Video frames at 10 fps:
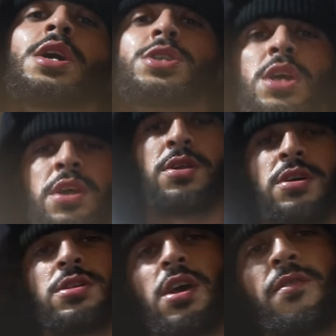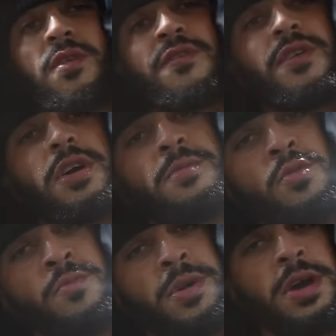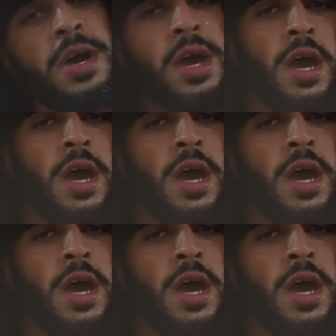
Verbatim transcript: channel it into every fucking movement.